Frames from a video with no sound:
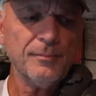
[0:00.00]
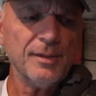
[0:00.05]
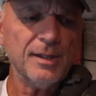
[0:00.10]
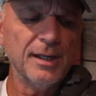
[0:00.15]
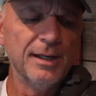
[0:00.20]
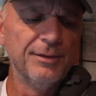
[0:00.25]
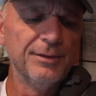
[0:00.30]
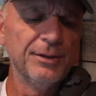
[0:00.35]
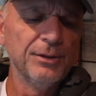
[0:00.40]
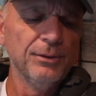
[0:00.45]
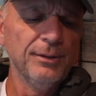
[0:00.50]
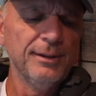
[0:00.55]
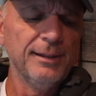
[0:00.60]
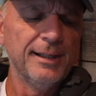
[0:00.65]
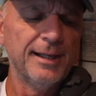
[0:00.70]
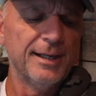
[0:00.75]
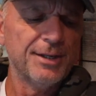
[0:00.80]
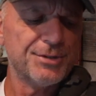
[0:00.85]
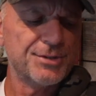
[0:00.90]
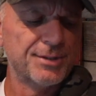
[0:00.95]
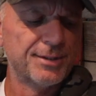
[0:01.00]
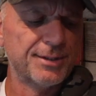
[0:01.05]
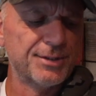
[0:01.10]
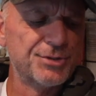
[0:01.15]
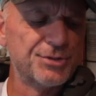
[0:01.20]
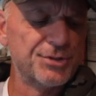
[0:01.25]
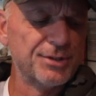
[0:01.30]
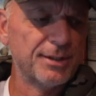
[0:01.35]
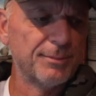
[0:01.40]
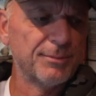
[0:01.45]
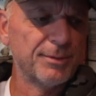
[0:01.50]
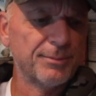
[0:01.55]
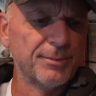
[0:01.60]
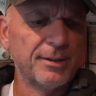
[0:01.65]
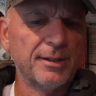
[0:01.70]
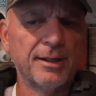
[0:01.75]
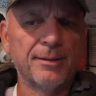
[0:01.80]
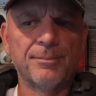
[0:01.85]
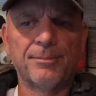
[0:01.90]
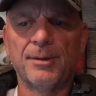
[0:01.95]
And they only lasted, they seemed to
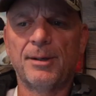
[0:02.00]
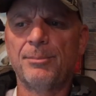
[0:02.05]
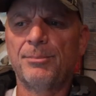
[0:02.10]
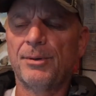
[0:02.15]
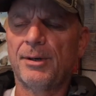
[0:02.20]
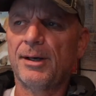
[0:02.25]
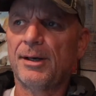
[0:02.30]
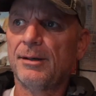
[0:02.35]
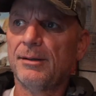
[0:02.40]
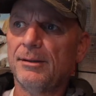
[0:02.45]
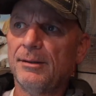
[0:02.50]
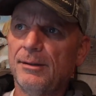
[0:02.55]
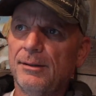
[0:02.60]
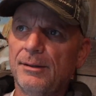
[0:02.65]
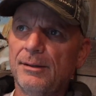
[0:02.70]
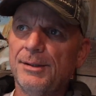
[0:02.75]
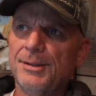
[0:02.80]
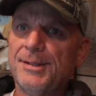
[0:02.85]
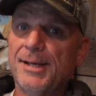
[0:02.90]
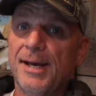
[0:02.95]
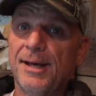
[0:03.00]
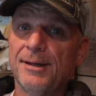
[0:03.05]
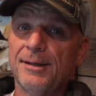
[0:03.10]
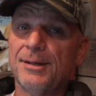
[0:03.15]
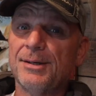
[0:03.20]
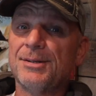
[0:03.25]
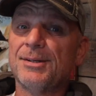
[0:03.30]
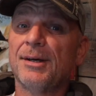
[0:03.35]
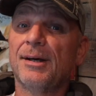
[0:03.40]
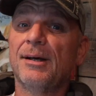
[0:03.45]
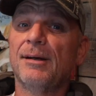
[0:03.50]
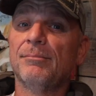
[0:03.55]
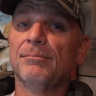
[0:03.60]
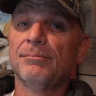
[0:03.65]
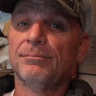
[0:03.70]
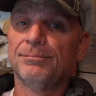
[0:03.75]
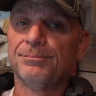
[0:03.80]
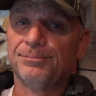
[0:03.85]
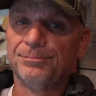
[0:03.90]
be, I bought 10 at a time